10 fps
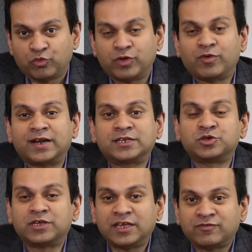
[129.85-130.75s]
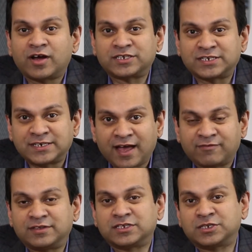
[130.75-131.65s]
We wanted to give our
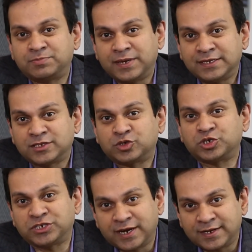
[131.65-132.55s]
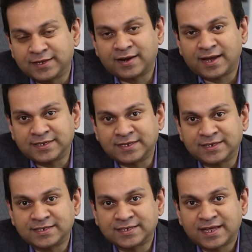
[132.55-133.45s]
staff the space to share their
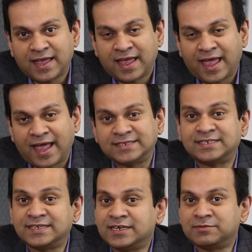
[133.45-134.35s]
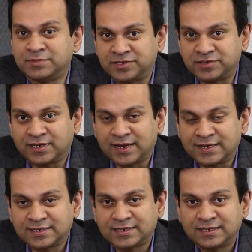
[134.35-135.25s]
ideas and see it
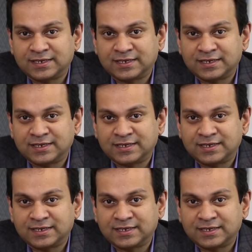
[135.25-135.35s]
materialized.